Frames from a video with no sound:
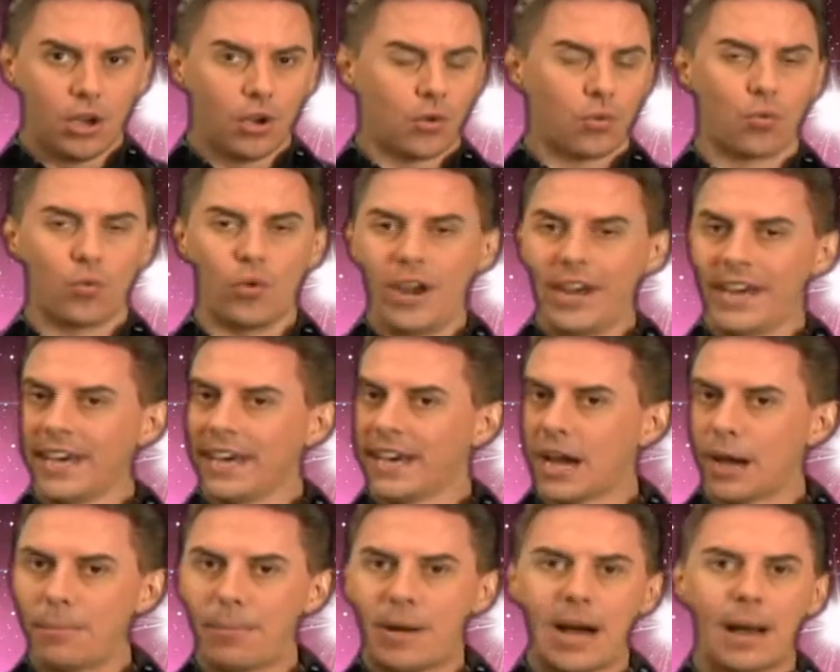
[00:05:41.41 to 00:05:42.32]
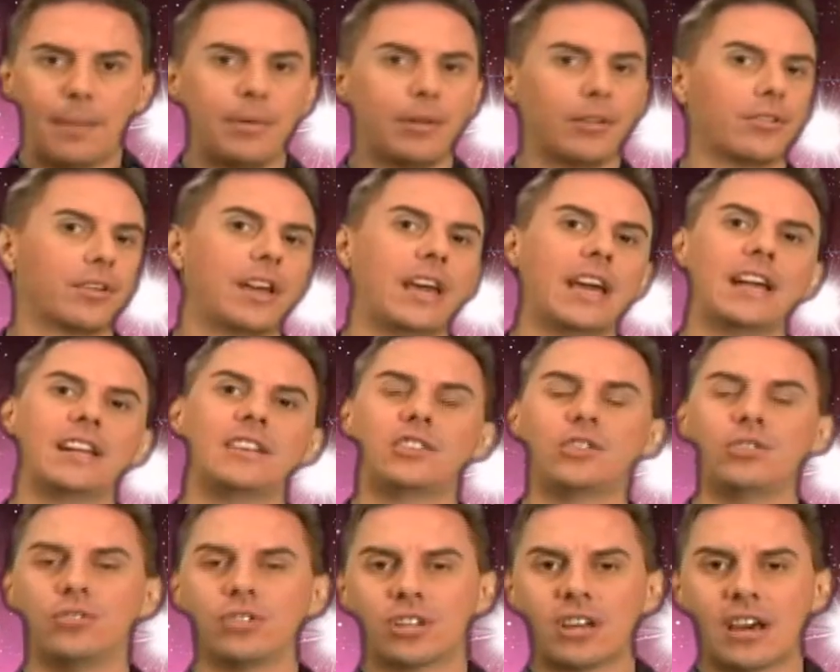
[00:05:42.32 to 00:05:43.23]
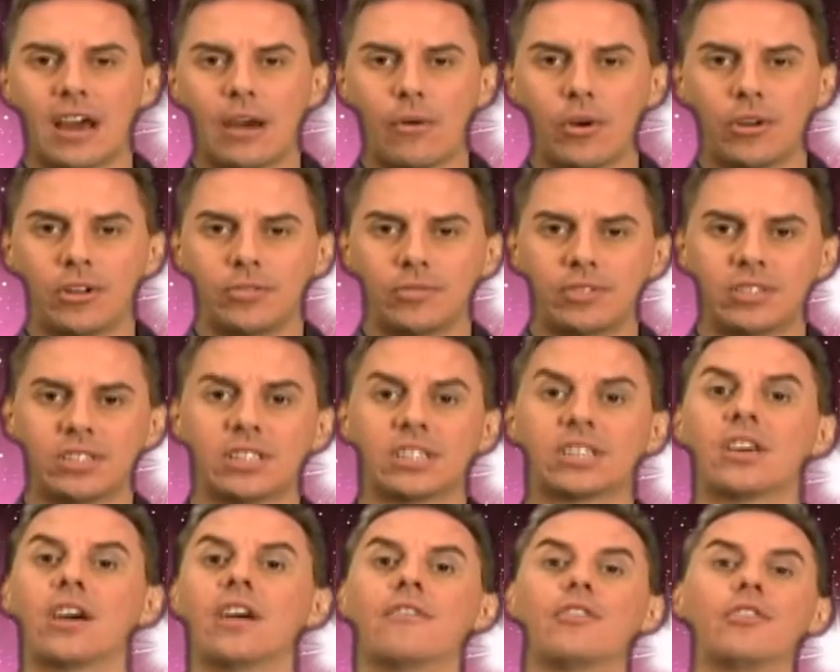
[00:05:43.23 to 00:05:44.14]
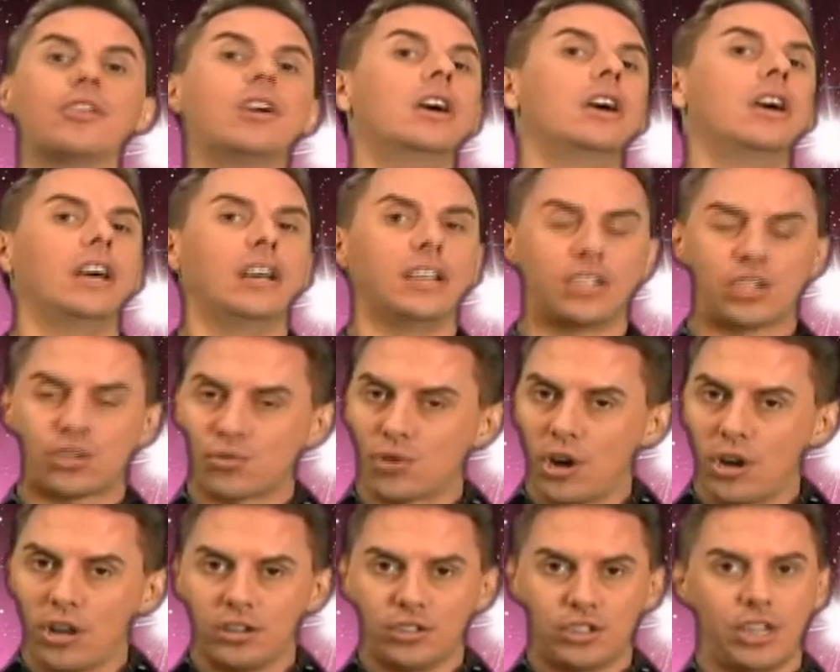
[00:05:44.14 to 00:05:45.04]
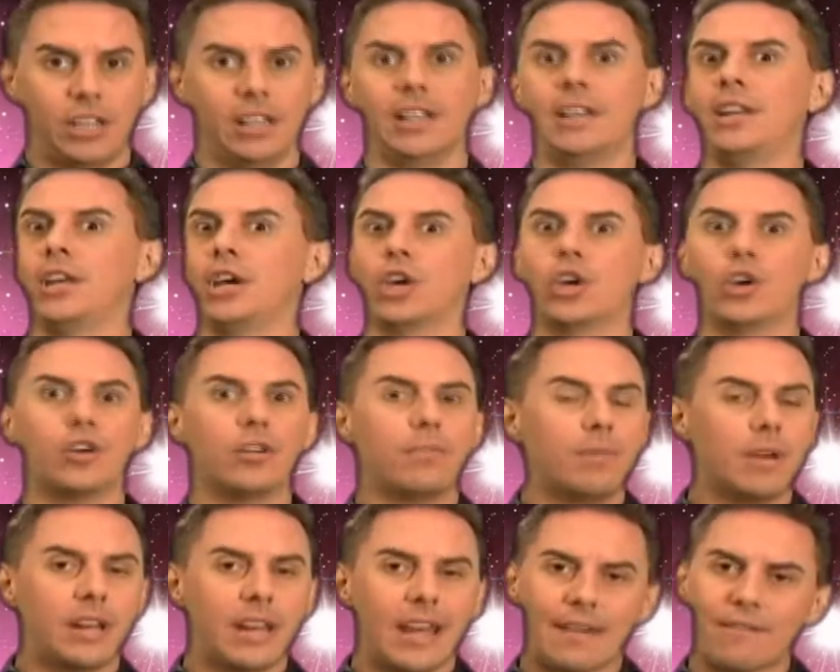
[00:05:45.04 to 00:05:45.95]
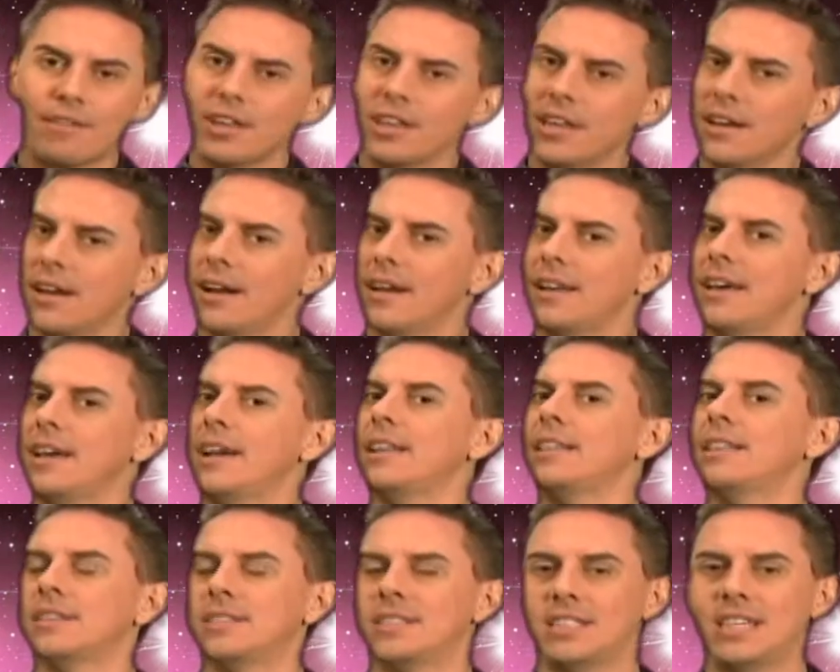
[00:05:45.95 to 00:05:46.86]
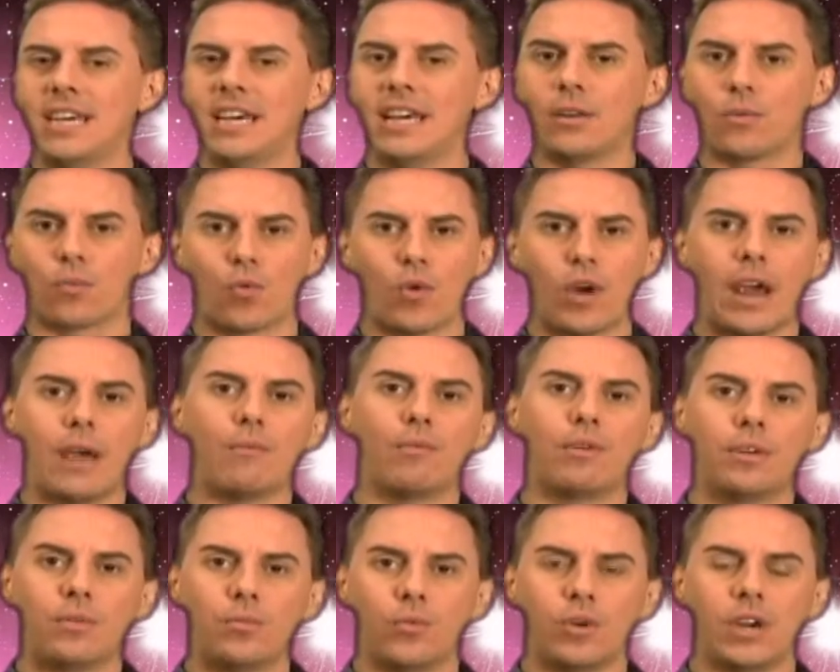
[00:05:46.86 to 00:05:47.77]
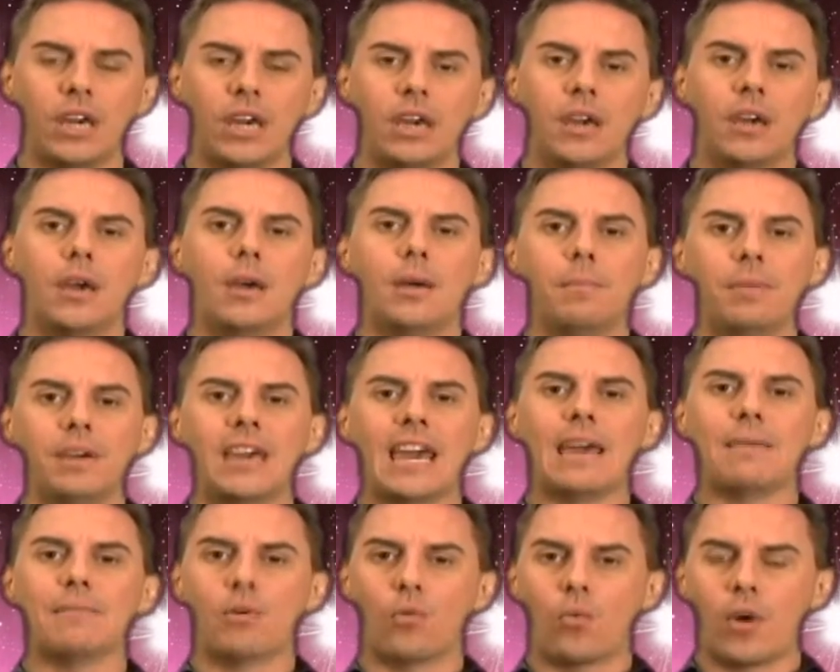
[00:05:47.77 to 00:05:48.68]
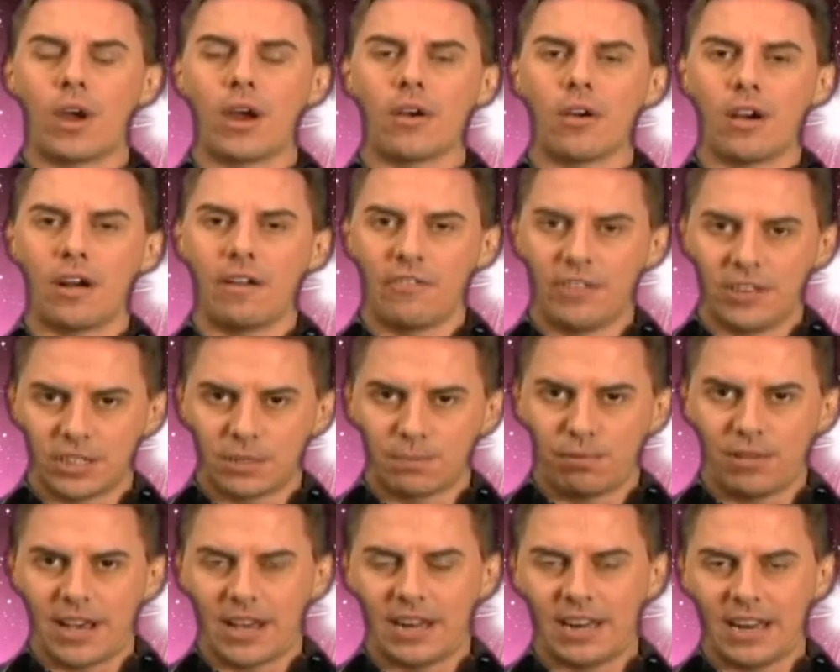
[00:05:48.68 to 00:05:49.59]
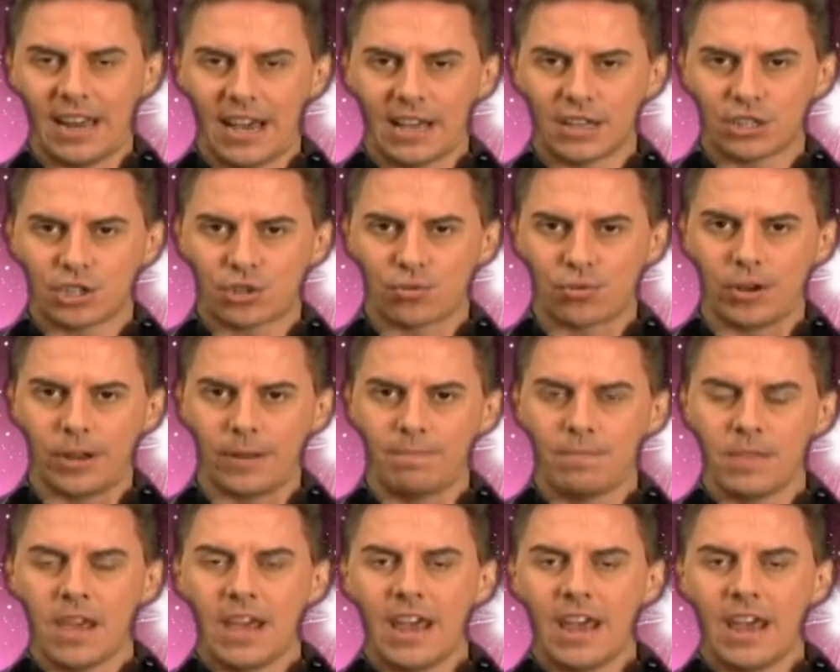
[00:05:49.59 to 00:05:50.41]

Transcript: Reiki got popular again as soon as Chiron was discovered, astrology, Linda Goodman, everything kind of hit the scene right when we became aware of this planet asteroid.